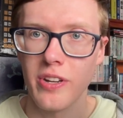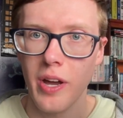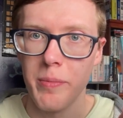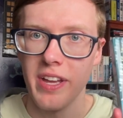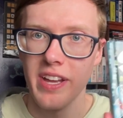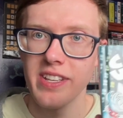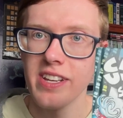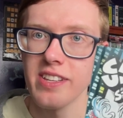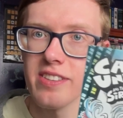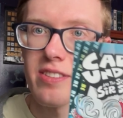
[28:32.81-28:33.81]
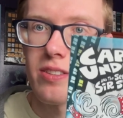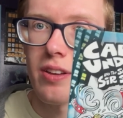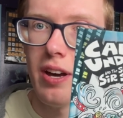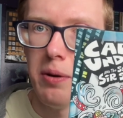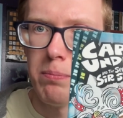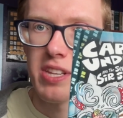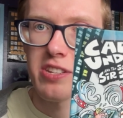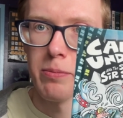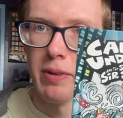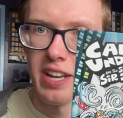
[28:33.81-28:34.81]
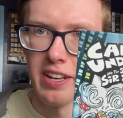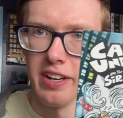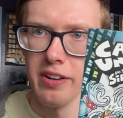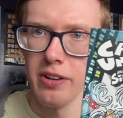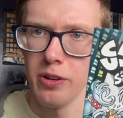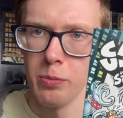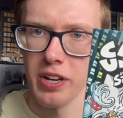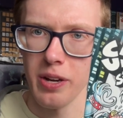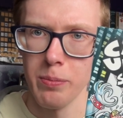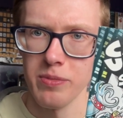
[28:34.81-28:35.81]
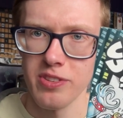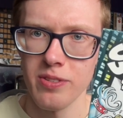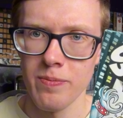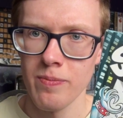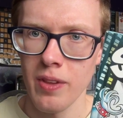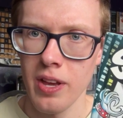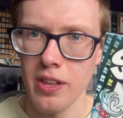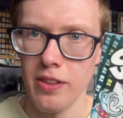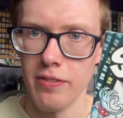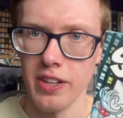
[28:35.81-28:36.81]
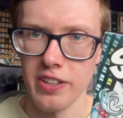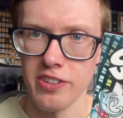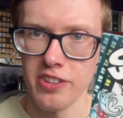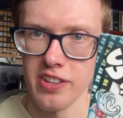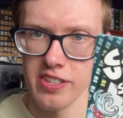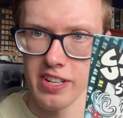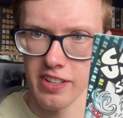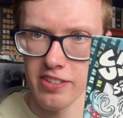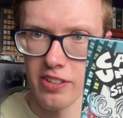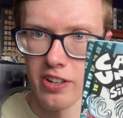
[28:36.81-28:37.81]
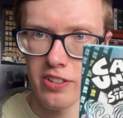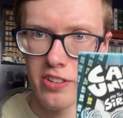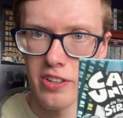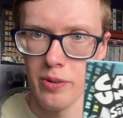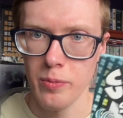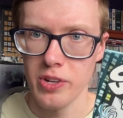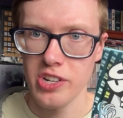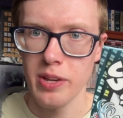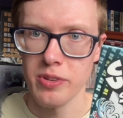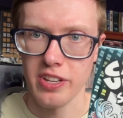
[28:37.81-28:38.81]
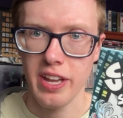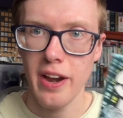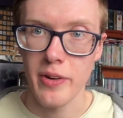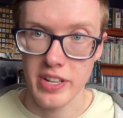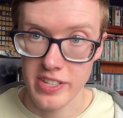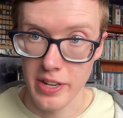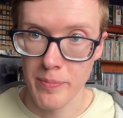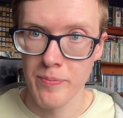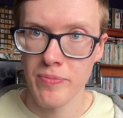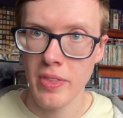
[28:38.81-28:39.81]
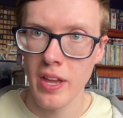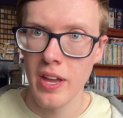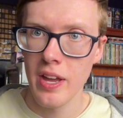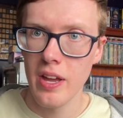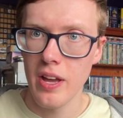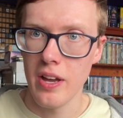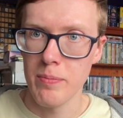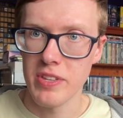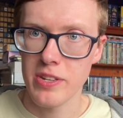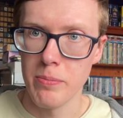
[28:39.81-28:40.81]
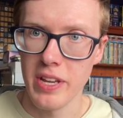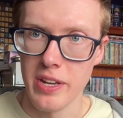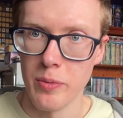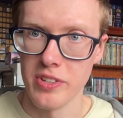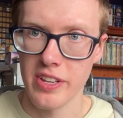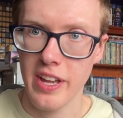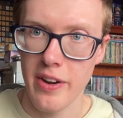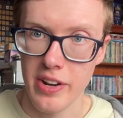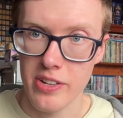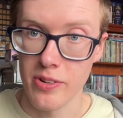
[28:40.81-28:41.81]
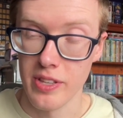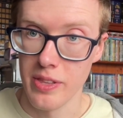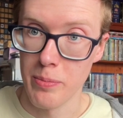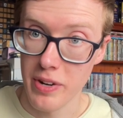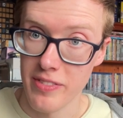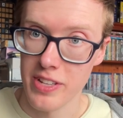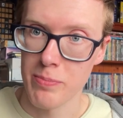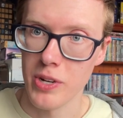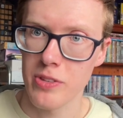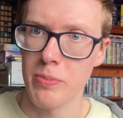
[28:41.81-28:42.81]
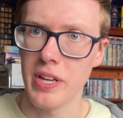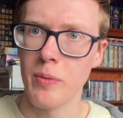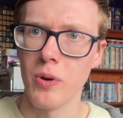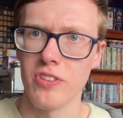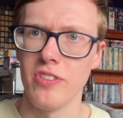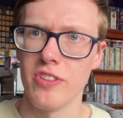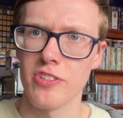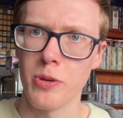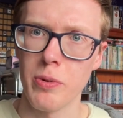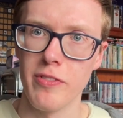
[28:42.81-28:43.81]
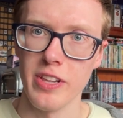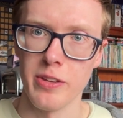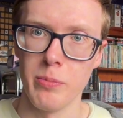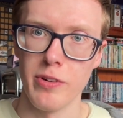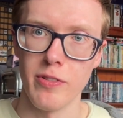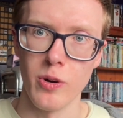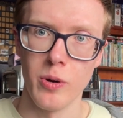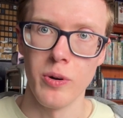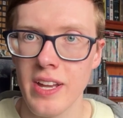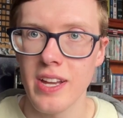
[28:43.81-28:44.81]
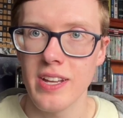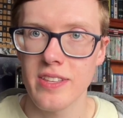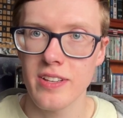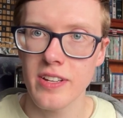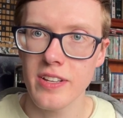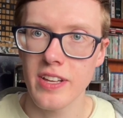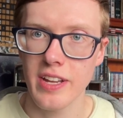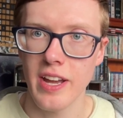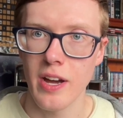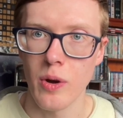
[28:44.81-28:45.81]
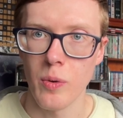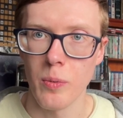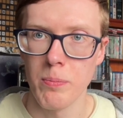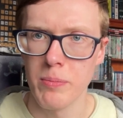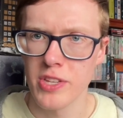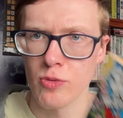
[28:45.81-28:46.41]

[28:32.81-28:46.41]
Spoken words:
I mean, it is Mr. Meaner who becomes the villain, Sir Stinks-a-Lot, you know, which he was a character. Mr. Meaner was a character in the previous books, but he wasn't the super villain before. It's kind of like how Ms.